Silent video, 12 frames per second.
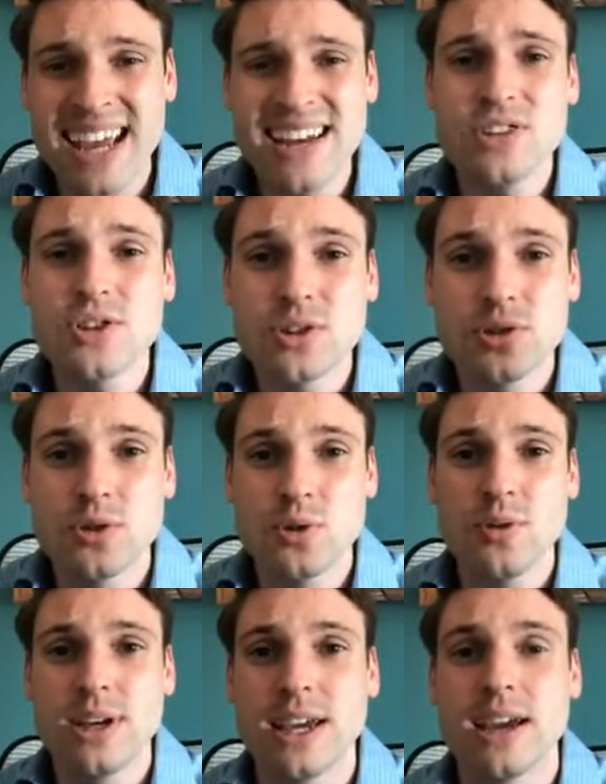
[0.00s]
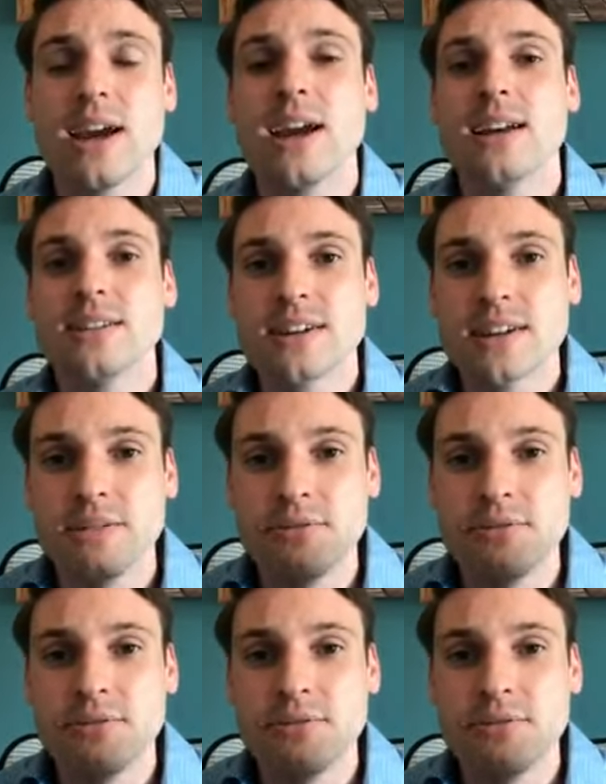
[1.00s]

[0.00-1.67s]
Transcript: it is your duty to